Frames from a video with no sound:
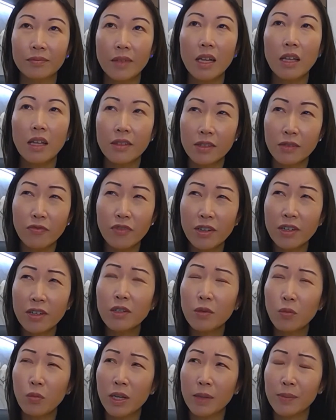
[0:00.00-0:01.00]
it's a very
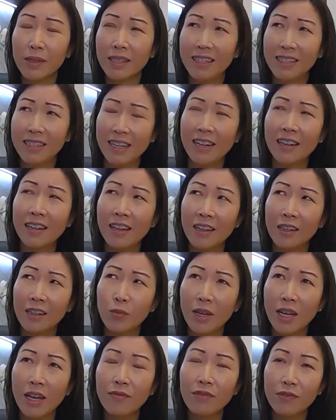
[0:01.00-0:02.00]
good website, and, and we
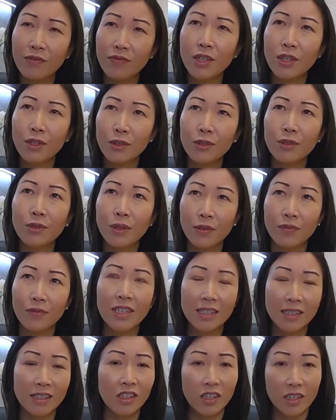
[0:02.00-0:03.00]
have a few of
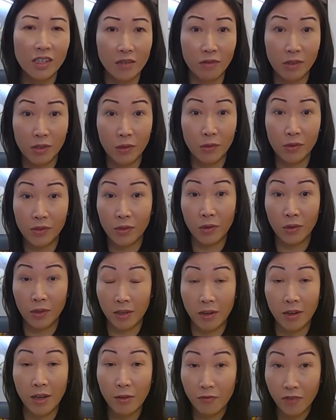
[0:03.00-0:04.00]
these internet resources on
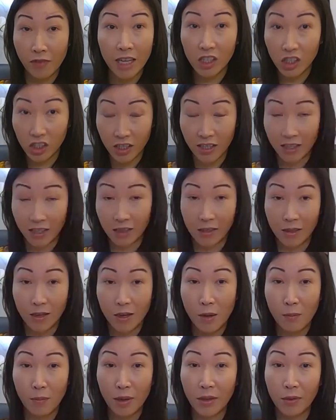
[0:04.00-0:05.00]
our fact sheet,
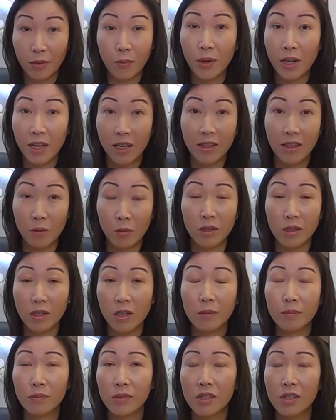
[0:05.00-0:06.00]
by the way, that will
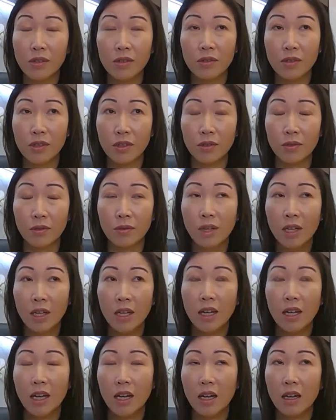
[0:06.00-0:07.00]
come to you.
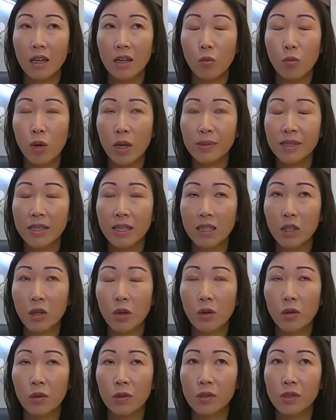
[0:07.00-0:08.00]
Uh, a website
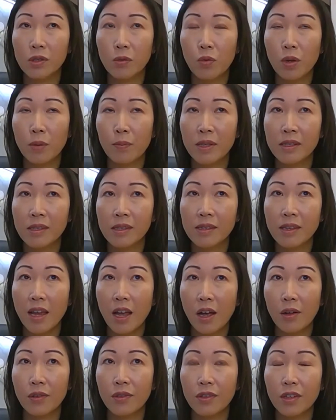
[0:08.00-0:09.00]
called Women's
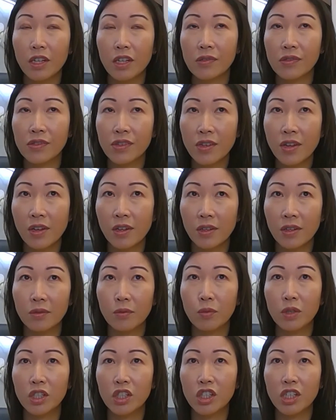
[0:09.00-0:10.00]
Health Concern,
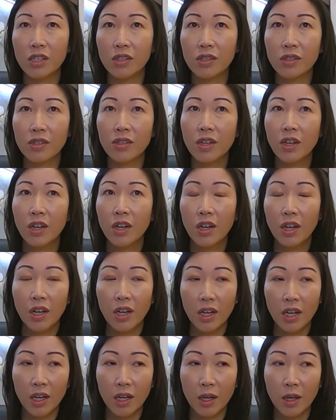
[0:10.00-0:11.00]
which is
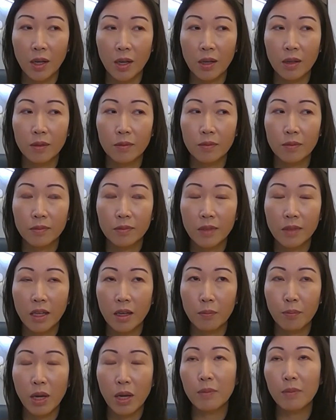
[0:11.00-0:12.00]
uh, uh
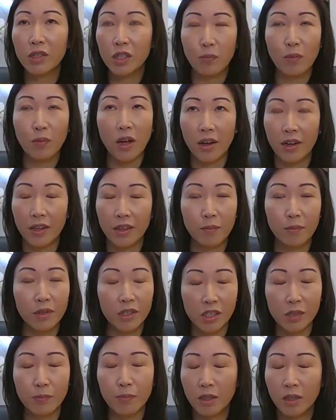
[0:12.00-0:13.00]
published by the
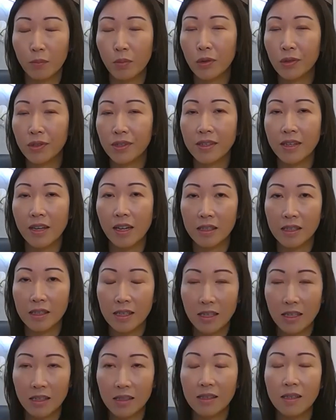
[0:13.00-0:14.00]
British Menopause Society.
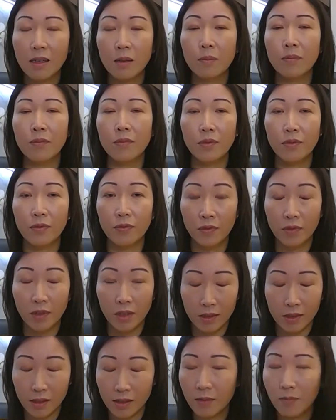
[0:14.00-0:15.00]
There's some
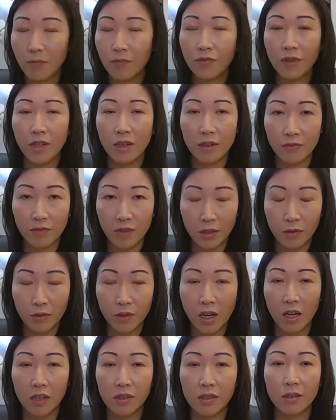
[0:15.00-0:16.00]
there's some very very good
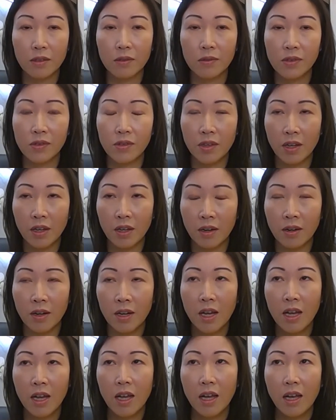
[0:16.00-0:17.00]
articles there,
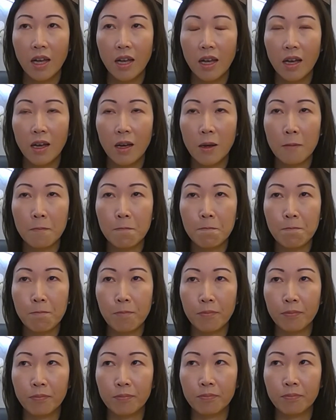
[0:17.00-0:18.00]

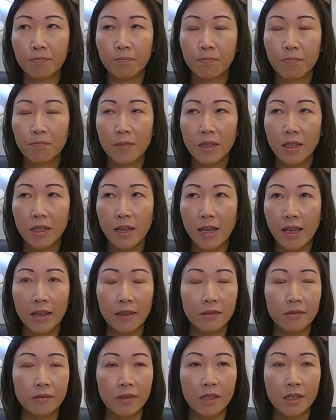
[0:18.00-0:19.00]
um,
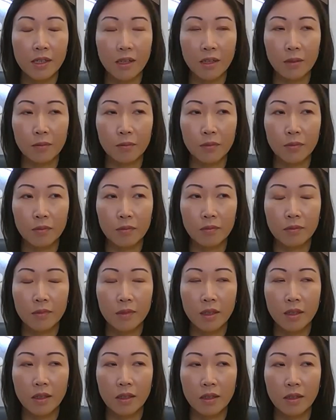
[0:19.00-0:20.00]
and um,
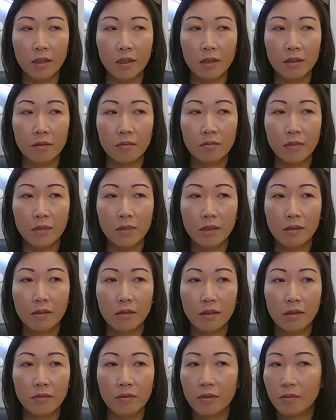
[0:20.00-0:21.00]

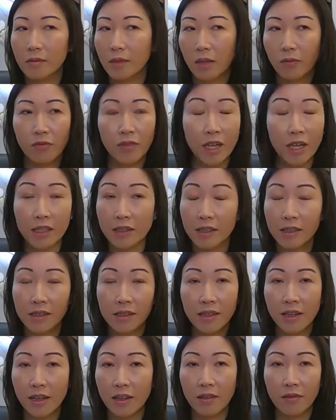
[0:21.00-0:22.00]
uh, findings
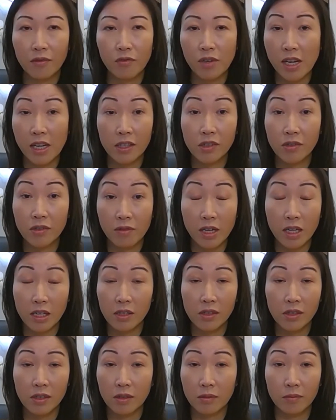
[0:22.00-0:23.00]
that
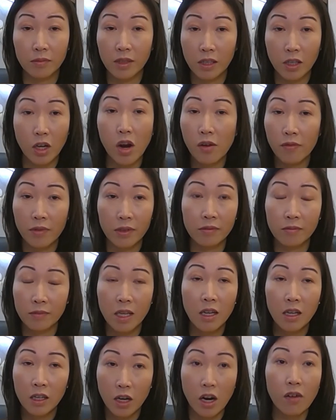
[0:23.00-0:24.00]
reiterate um, current
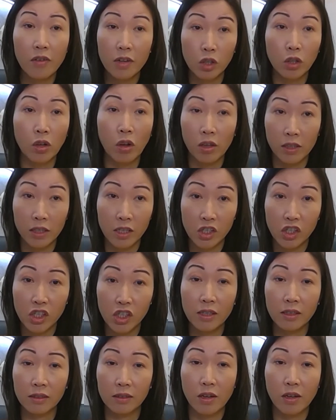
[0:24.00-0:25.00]
current knowledge
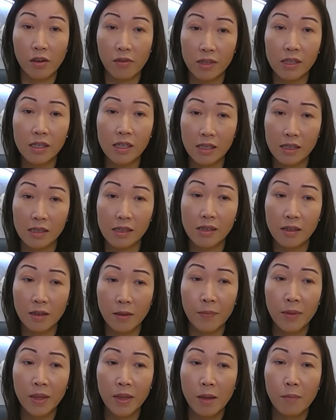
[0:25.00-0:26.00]
and current data.
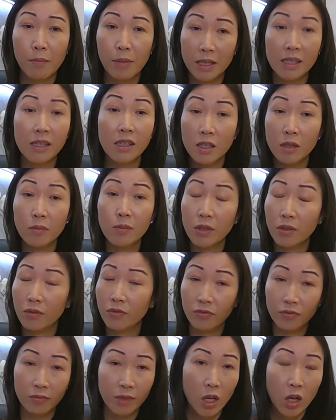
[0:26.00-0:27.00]
But in terms of